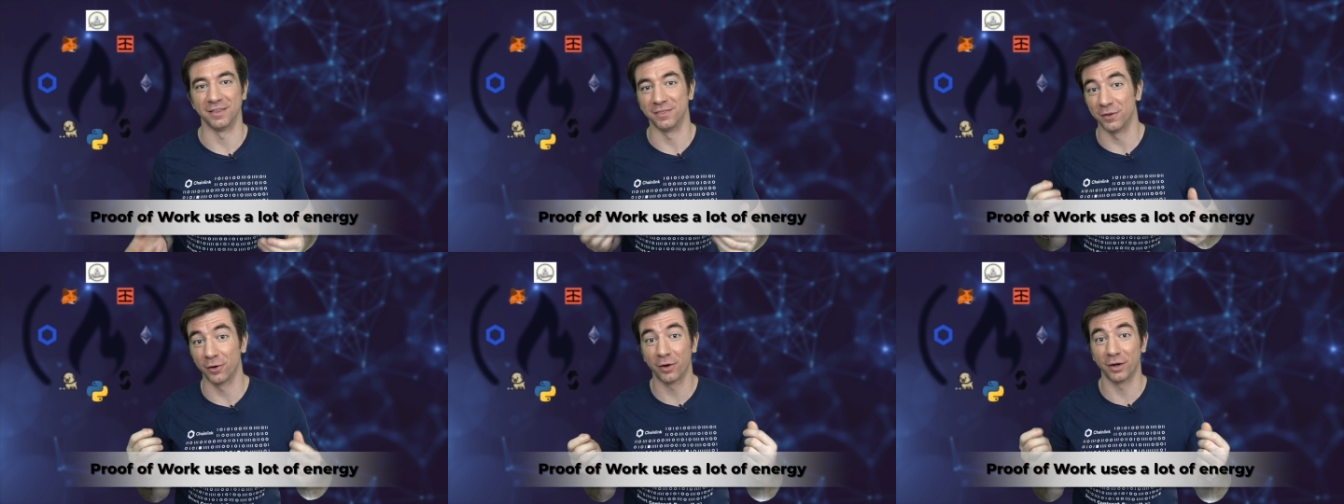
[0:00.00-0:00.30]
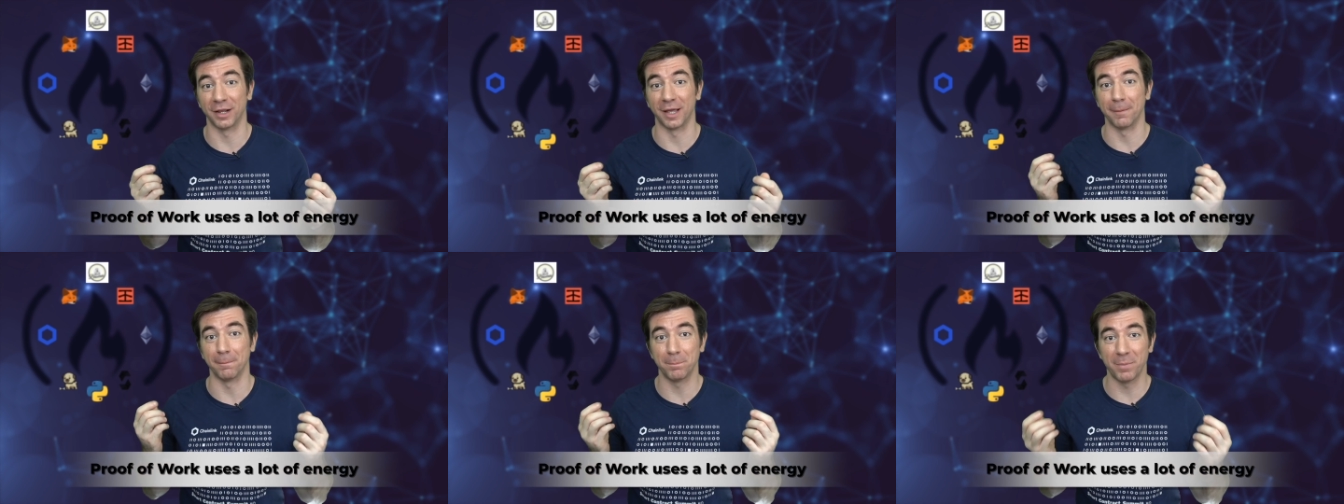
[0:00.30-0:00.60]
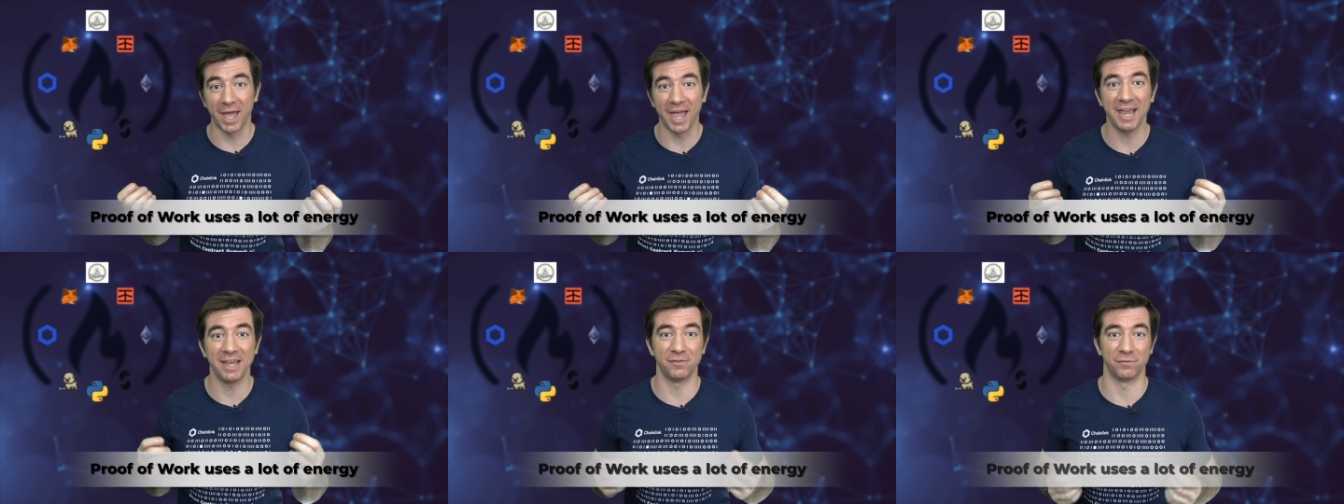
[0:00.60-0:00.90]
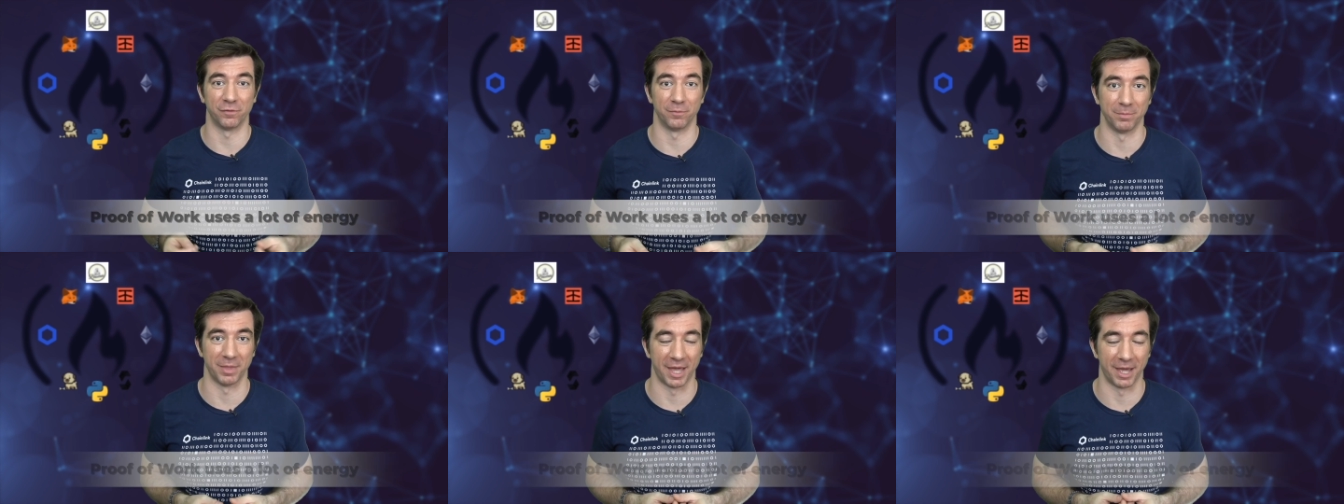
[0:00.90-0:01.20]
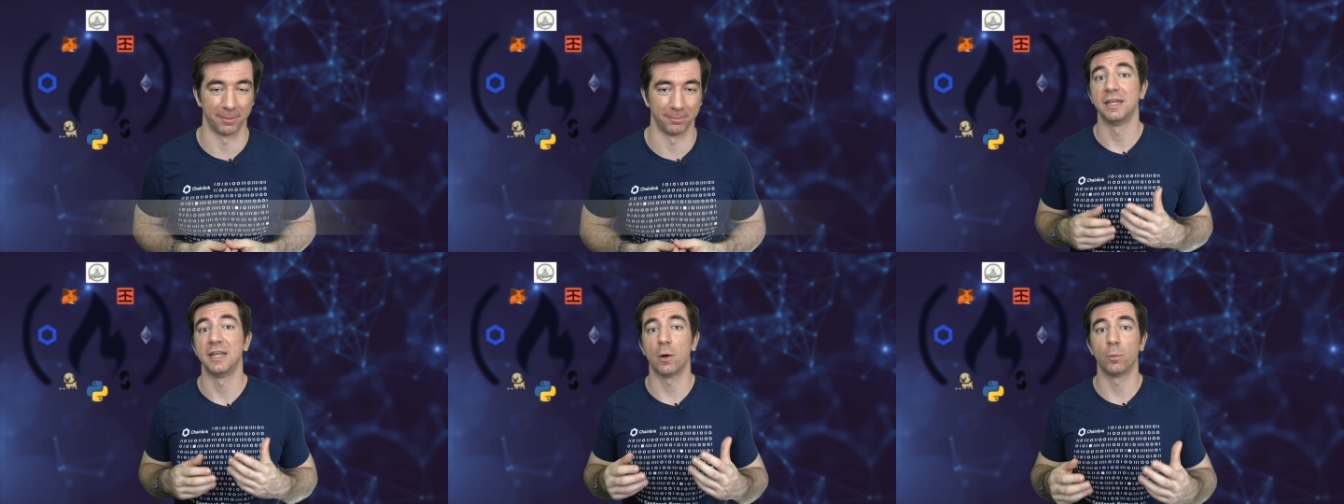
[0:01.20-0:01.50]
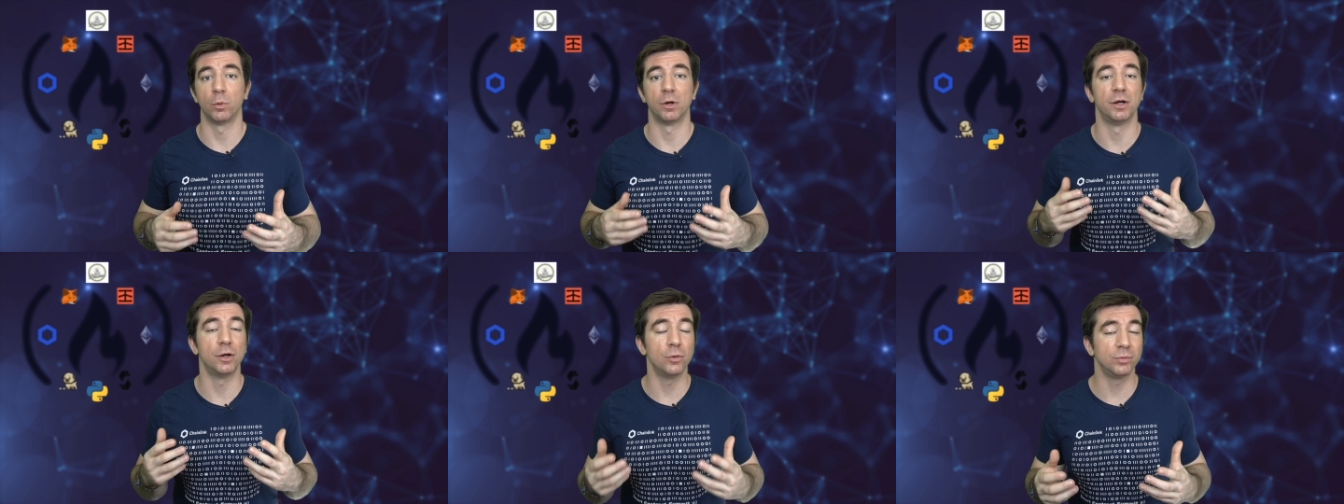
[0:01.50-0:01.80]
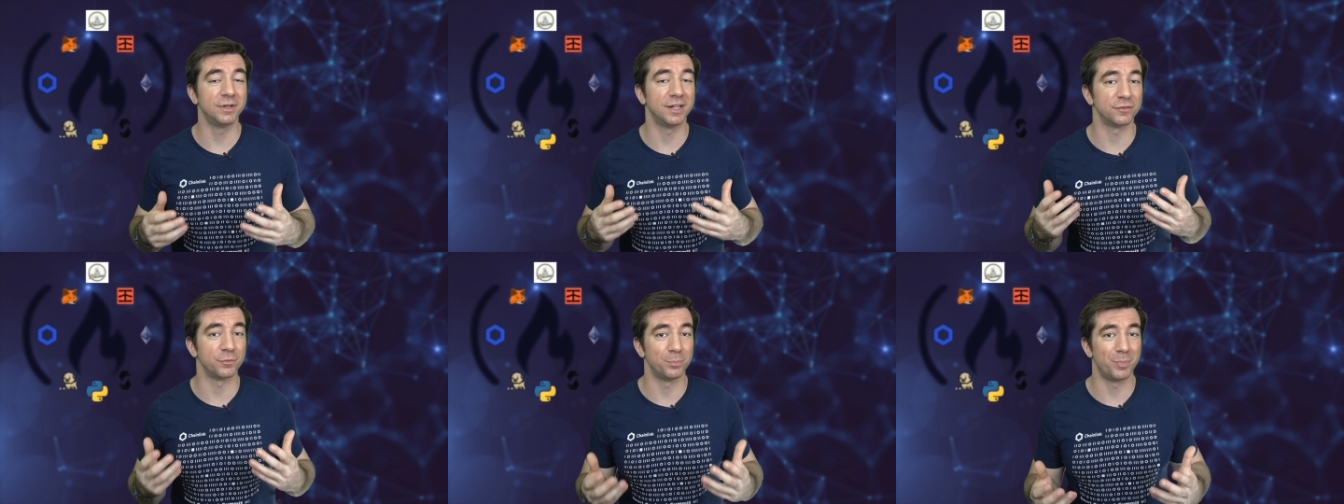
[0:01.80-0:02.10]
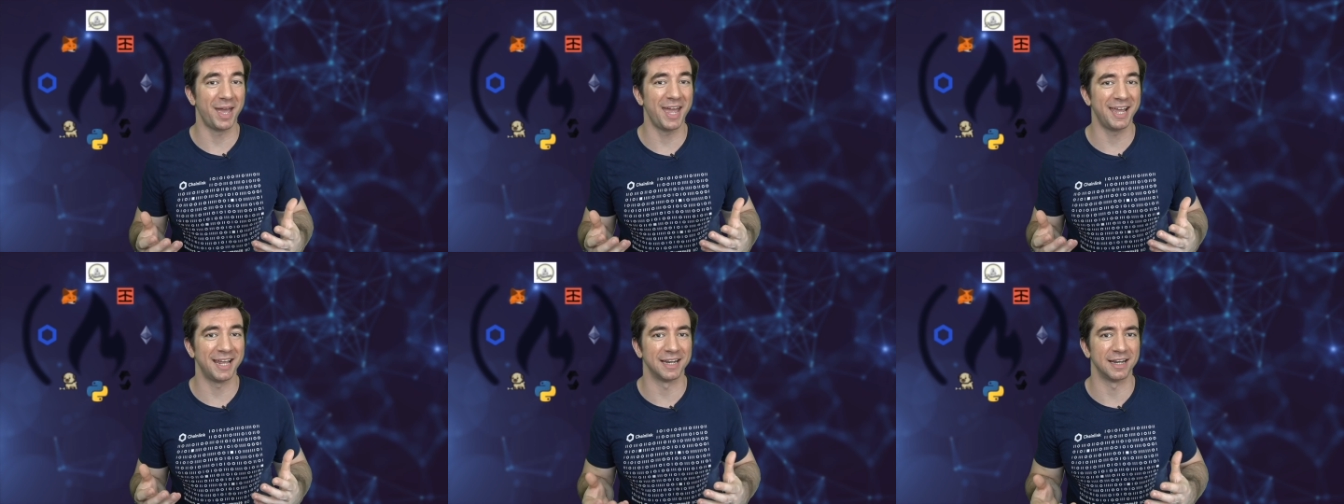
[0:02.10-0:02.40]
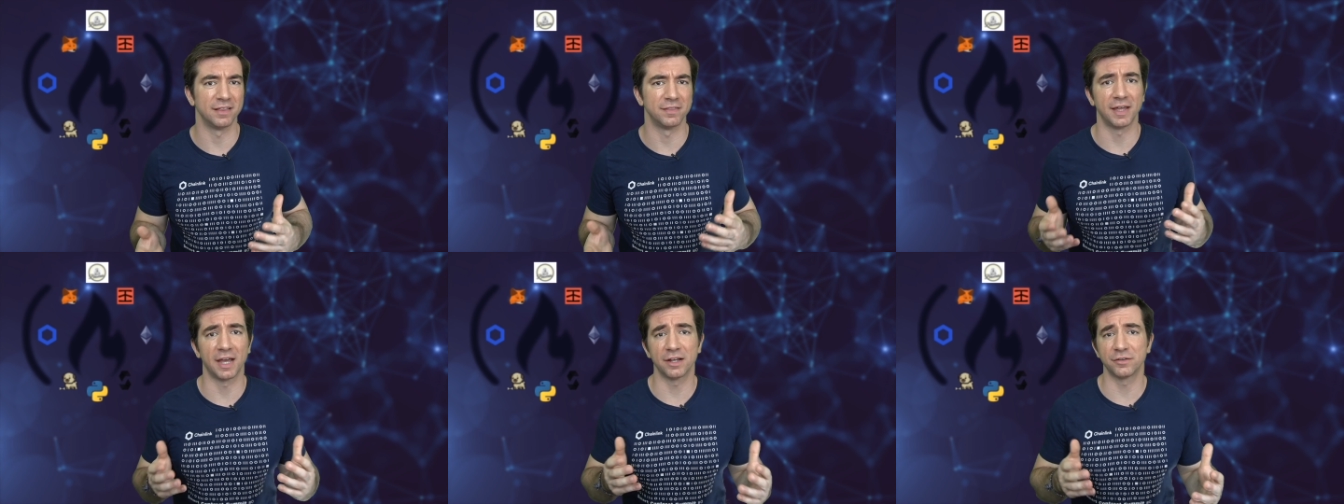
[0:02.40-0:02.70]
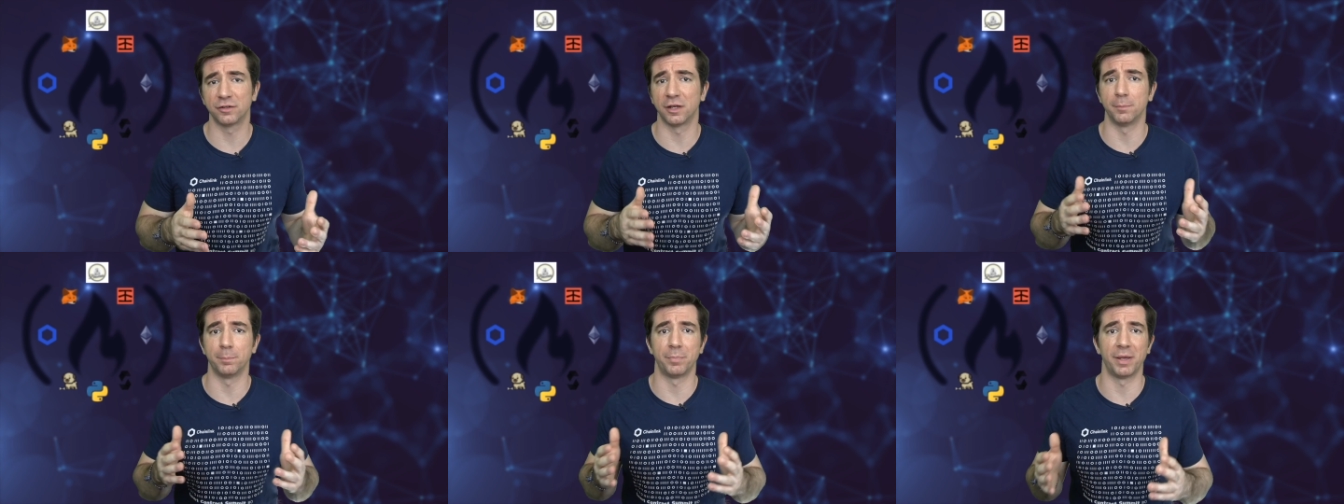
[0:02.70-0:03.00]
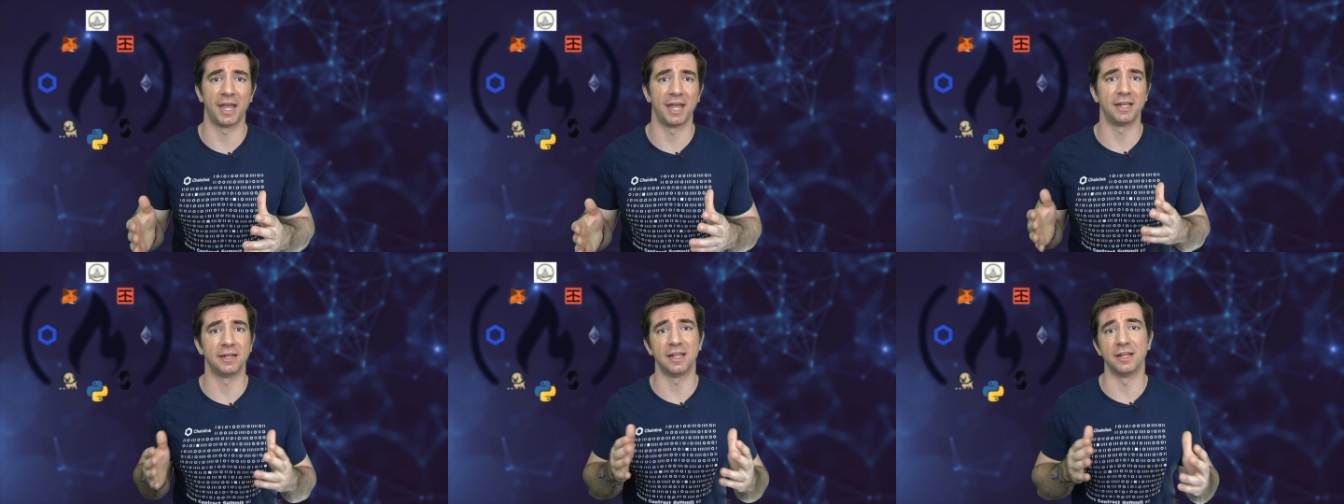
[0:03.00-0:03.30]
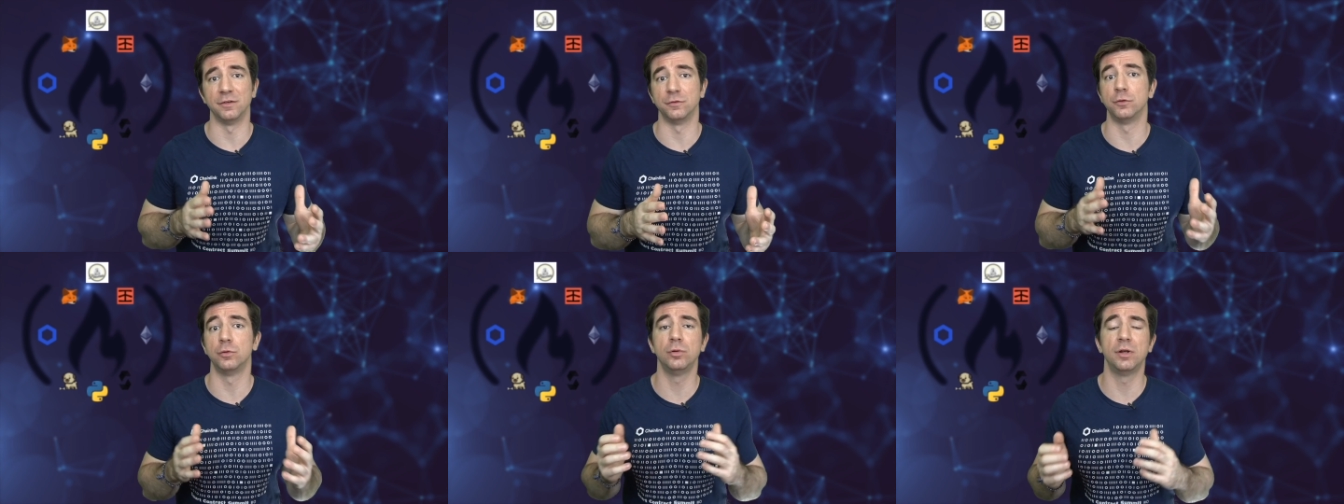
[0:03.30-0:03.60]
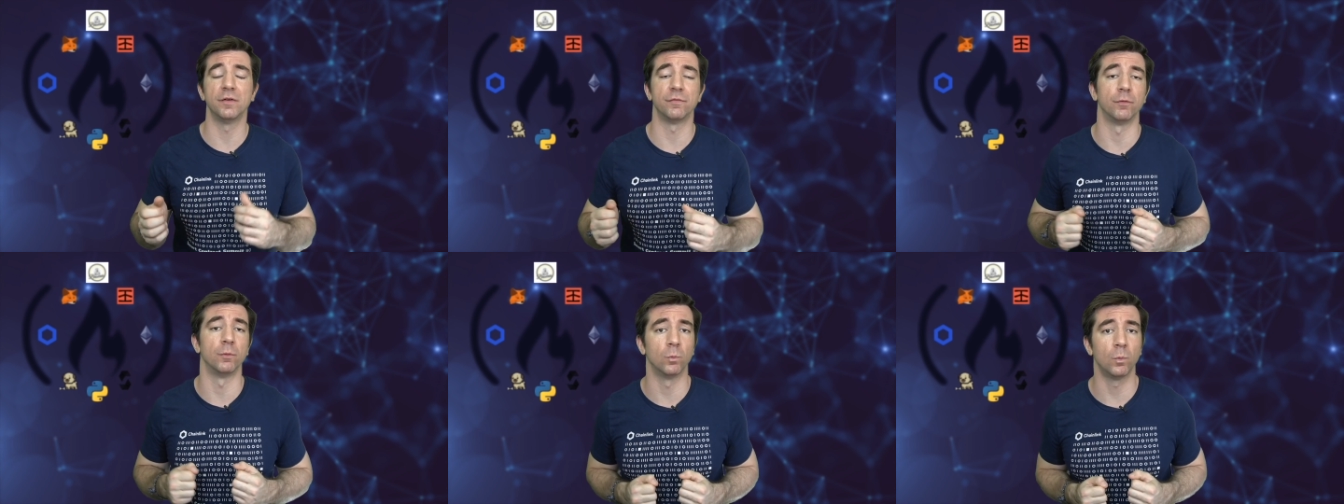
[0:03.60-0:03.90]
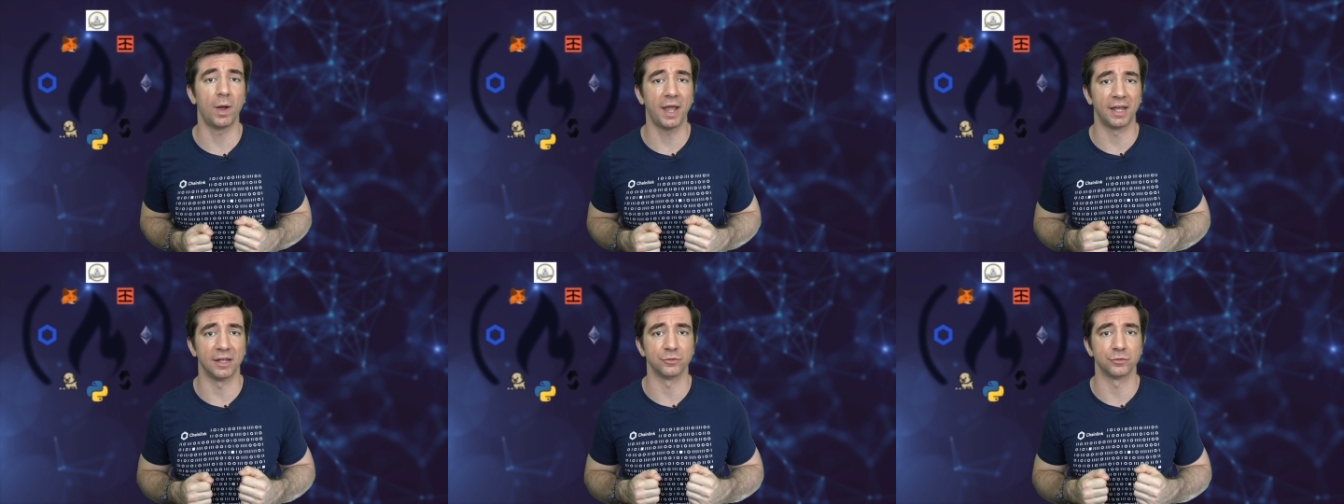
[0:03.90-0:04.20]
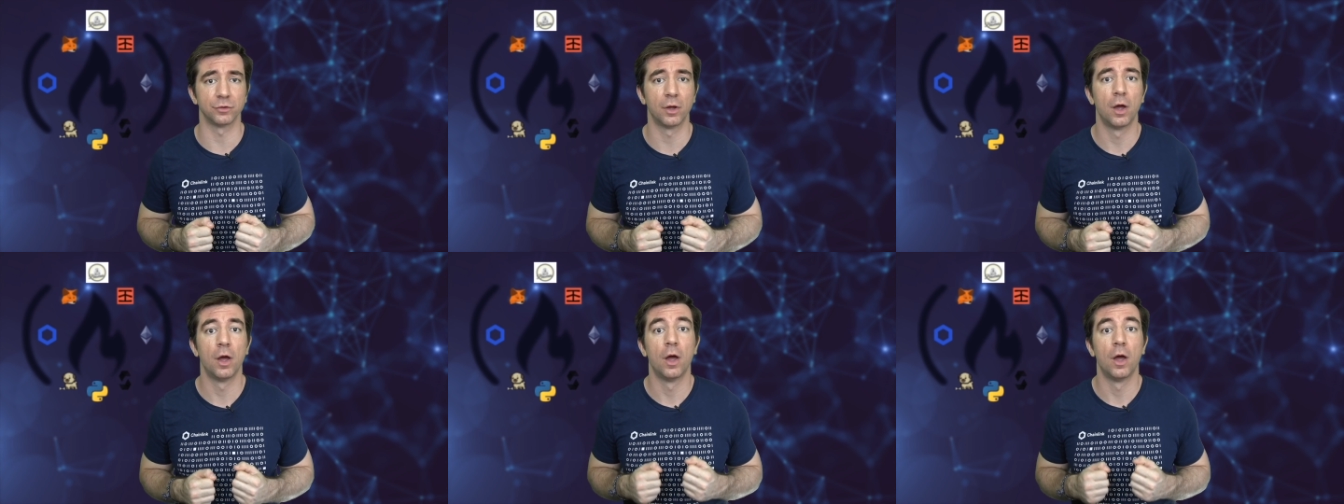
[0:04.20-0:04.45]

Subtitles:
They're going to get paid from that. Now, when a node gets paid, they actually get paid in 2 different ways.